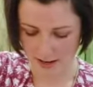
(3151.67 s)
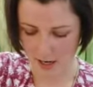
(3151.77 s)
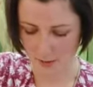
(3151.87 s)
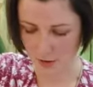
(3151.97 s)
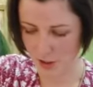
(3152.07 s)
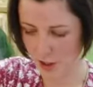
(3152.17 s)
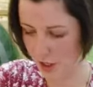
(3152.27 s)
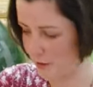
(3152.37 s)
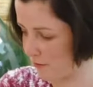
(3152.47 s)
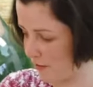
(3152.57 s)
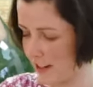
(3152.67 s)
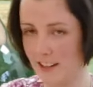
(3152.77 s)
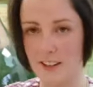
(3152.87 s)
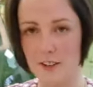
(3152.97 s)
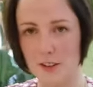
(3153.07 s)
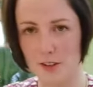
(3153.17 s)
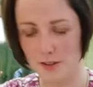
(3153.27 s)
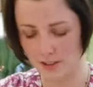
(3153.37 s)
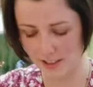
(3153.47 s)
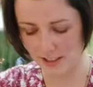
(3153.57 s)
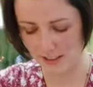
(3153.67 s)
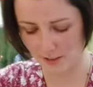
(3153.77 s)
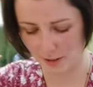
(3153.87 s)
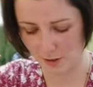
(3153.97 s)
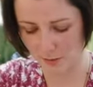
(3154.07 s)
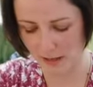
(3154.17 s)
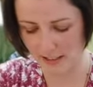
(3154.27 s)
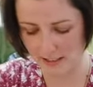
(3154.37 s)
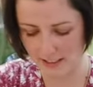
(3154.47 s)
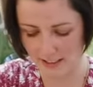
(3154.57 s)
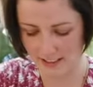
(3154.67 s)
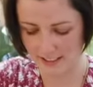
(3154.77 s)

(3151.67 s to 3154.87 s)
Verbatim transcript: Anyone just go for it and not use pins?